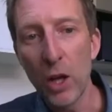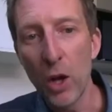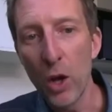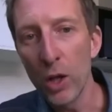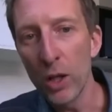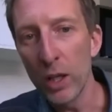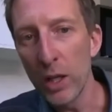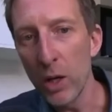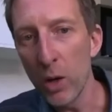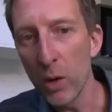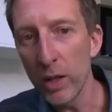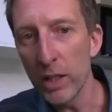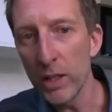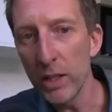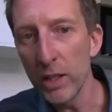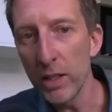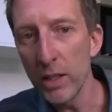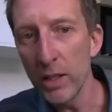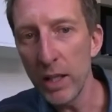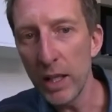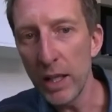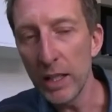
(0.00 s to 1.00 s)
early on in,
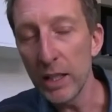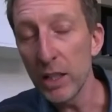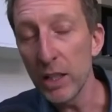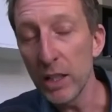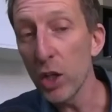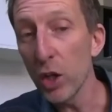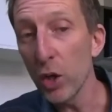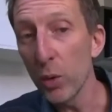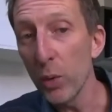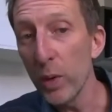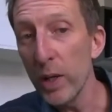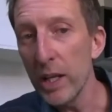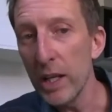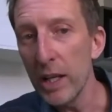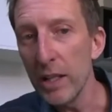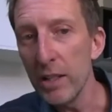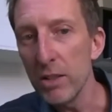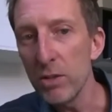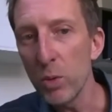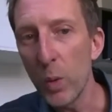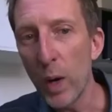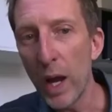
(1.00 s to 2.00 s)
in
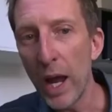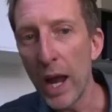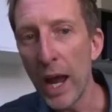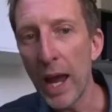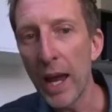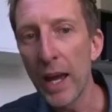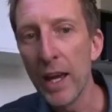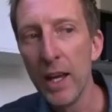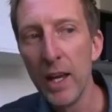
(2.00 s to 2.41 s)
careers, where